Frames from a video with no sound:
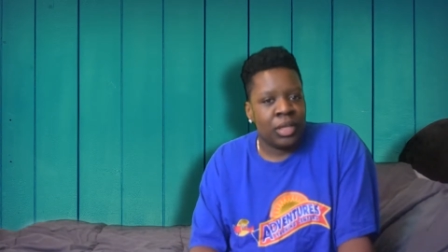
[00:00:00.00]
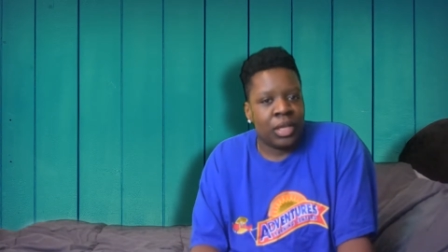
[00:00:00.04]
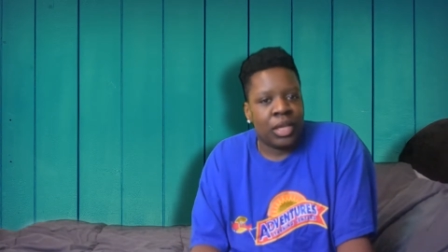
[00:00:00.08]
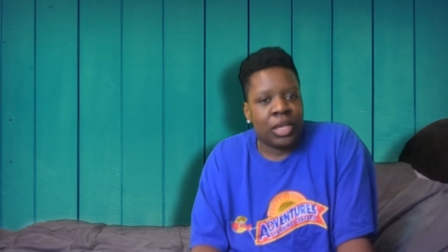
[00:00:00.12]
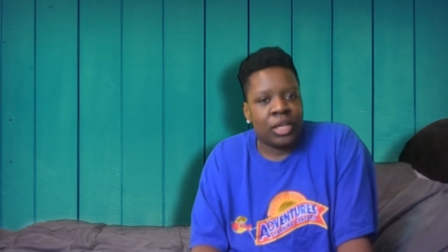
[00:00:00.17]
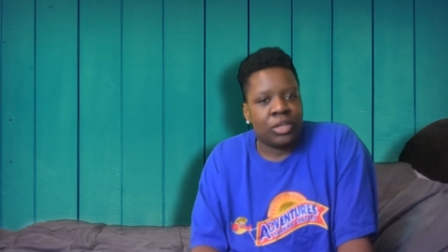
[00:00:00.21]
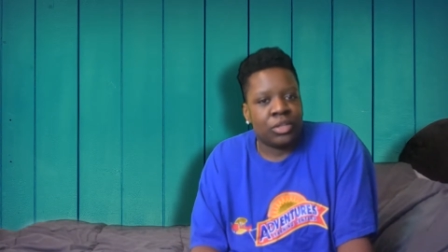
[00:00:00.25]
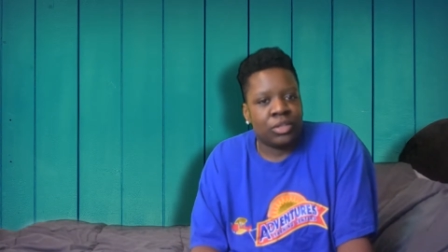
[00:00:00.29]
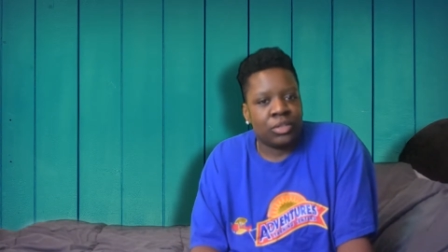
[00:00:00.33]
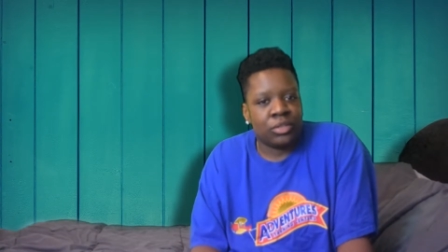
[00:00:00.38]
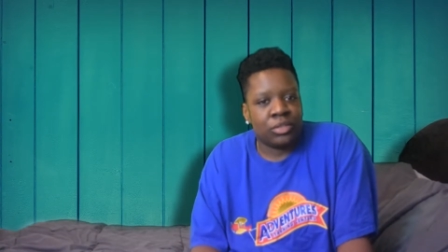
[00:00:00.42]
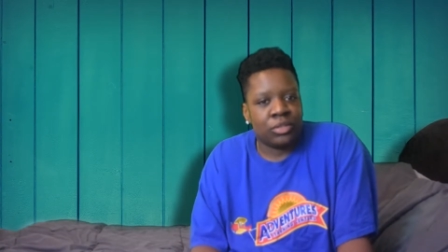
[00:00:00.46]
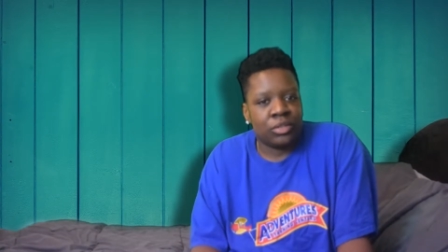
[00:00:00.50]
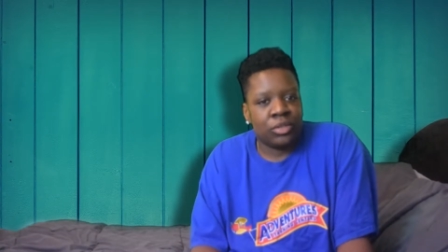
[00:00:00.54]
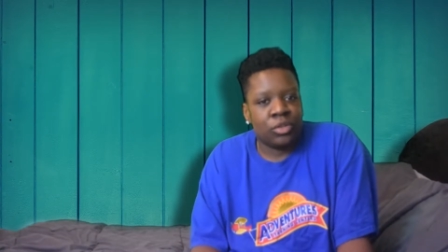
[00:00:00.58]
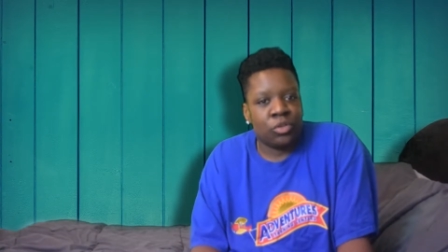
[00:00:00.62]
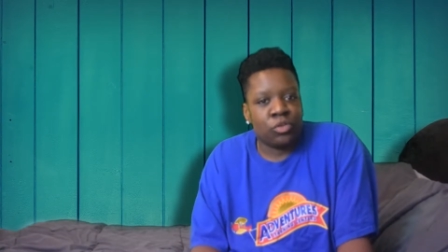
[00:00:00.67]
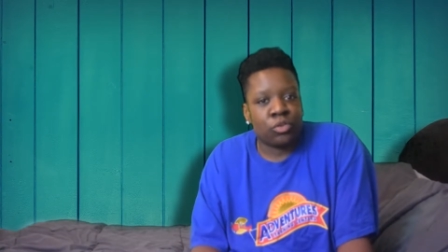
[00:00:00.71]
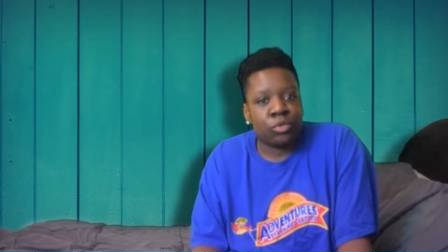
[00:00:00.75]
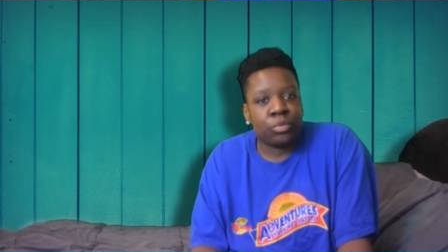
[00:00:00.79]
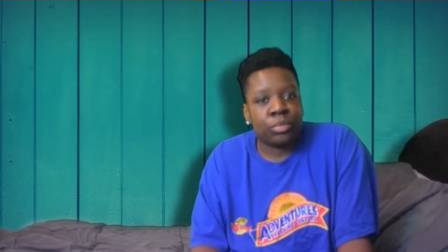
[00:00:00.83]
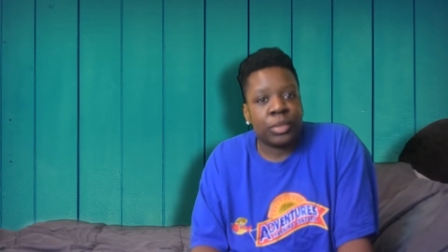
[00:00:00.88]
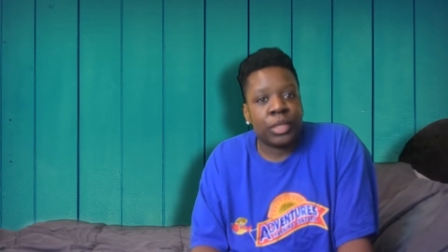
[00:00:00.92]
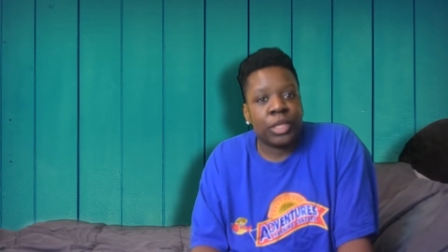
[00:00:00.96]
at a
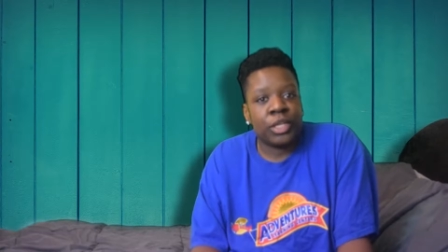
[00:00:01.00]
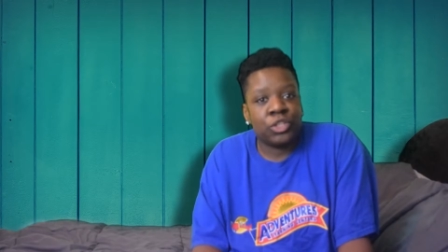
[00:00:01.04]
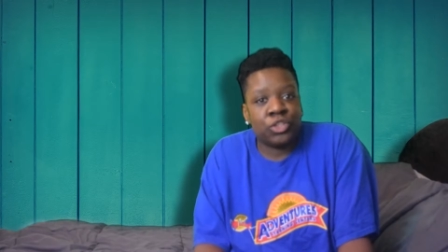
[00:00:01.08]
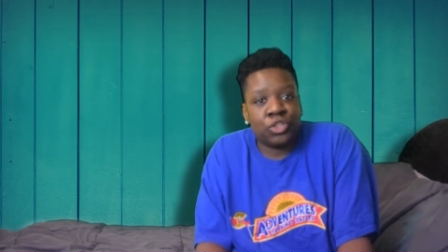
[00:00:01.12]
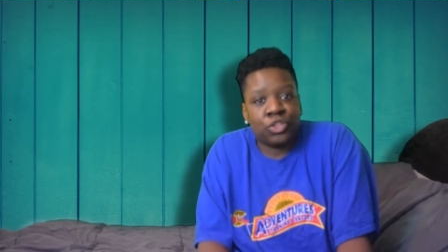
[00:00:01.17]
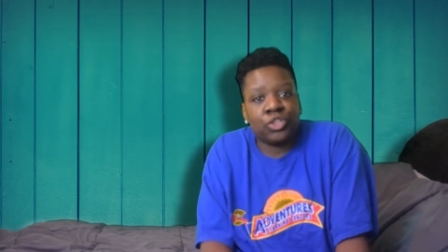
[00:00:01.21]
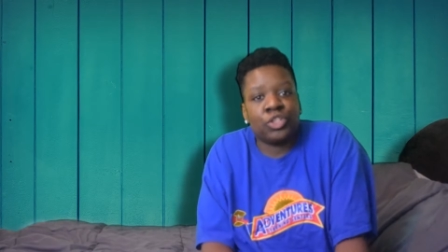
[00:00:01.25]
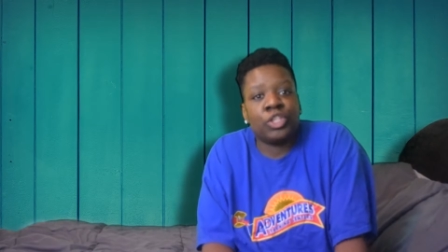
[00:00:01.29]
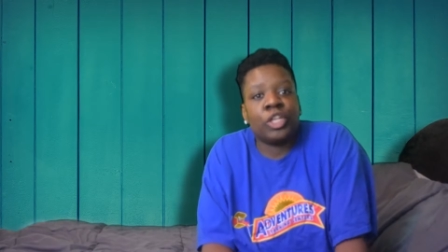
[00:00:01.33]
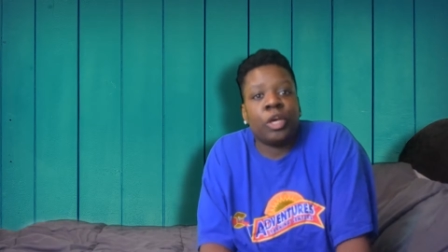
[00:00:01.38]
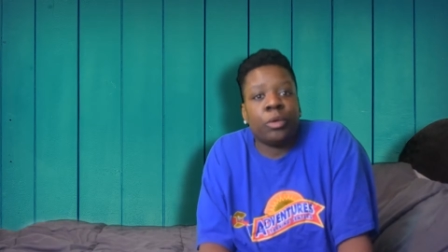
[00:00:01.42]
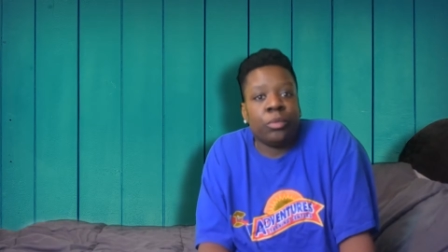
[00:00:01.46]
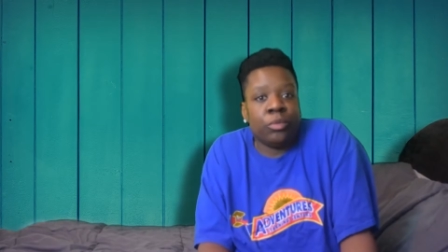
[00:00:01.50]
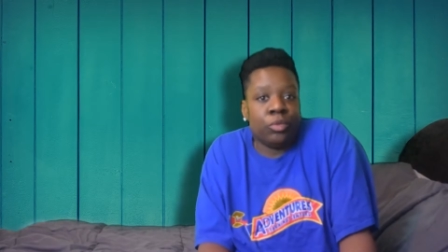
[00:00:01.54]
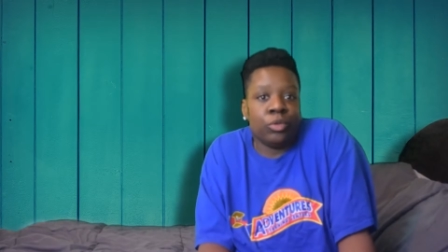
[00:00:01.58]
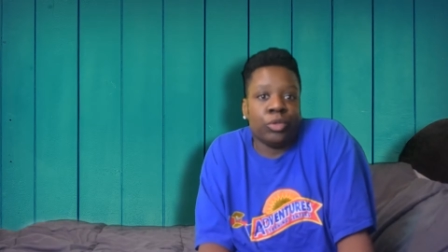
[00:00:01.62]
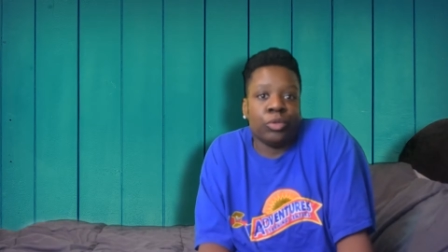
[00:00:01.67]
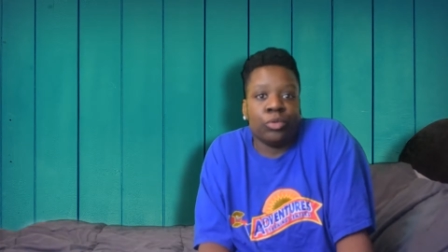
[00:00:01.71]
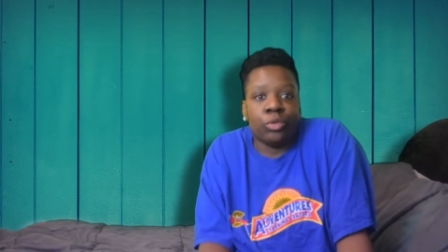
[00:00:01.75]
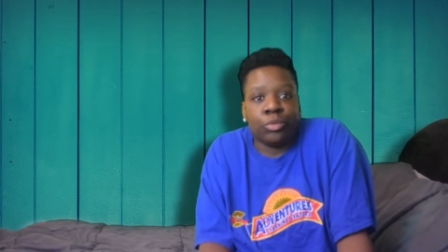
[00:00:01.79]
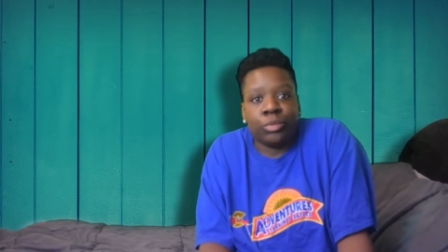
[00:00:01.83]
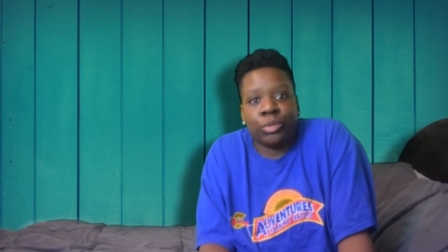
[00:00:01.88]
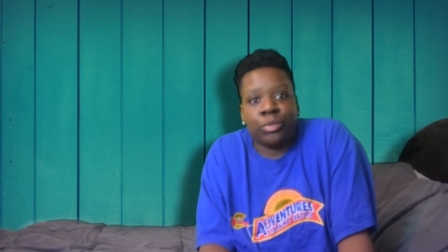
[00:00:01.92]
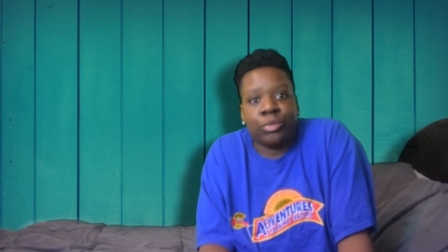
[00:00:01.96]
local place. Just tell me
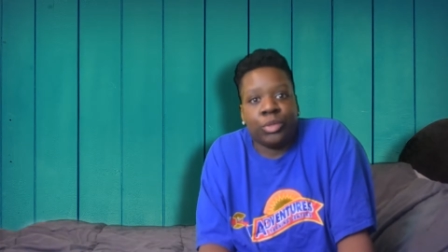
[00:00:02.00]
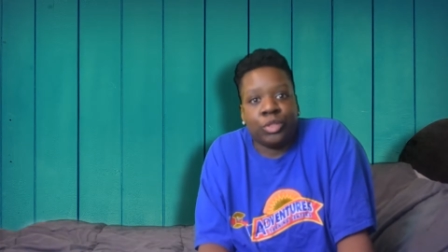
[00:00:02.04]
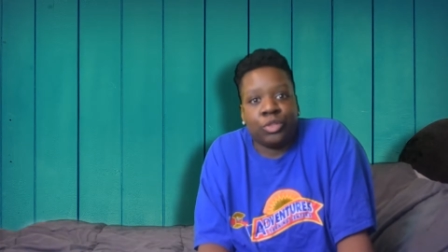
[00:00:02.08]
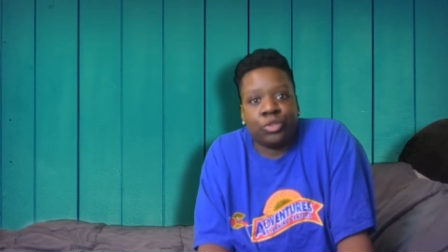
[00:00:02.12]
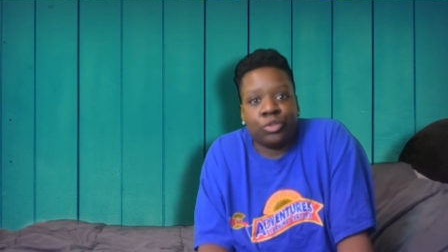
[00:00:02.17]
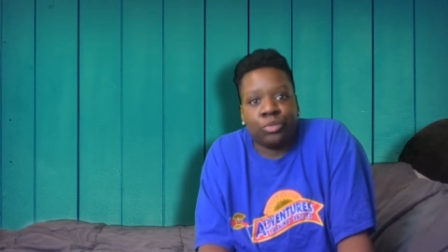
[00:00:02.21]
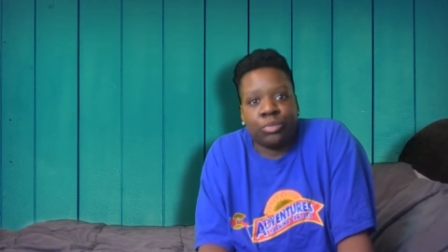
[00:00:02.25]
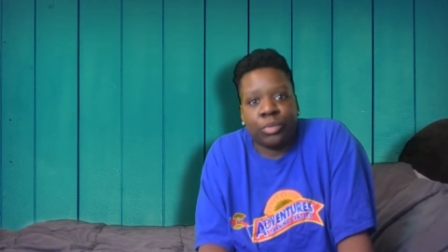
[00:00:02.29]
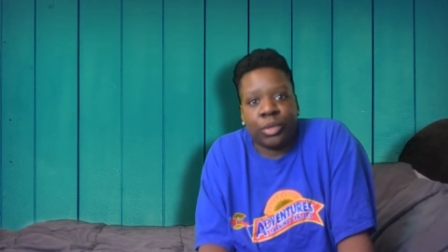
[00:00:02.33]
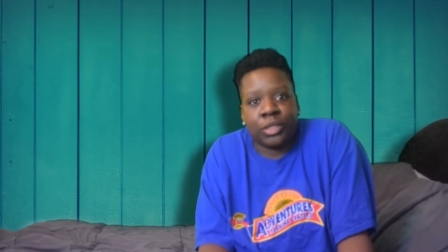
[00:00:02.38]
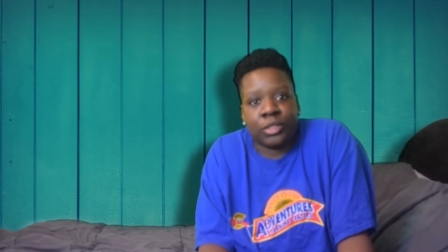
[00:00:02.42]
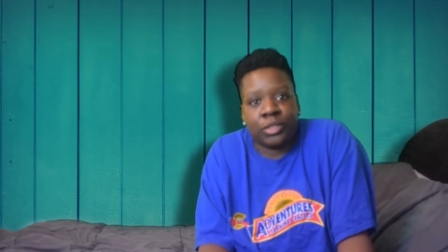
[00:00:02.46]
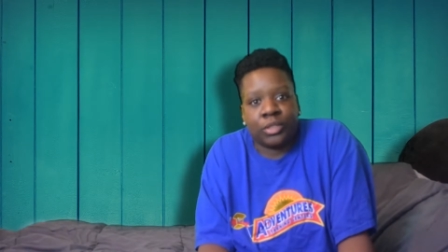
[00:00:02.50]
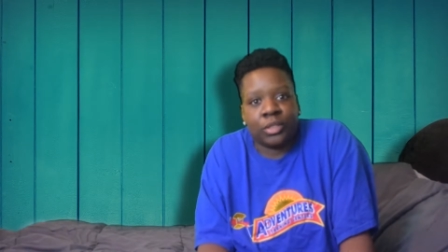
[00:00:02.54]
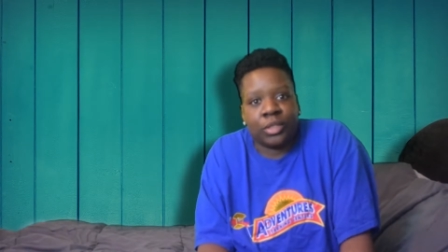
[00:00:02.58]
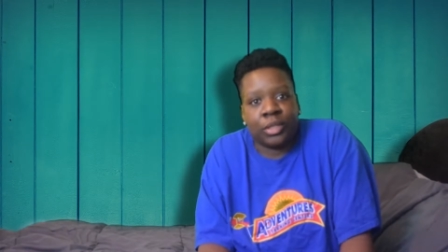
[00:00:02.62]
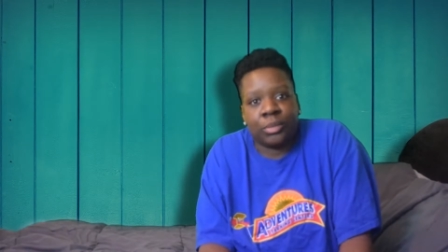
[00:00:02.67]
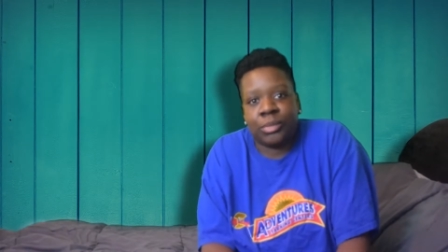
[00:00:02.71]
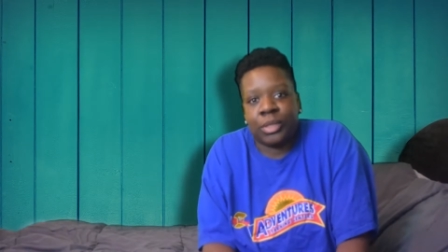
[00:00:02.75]
where you want me to meet you, basically.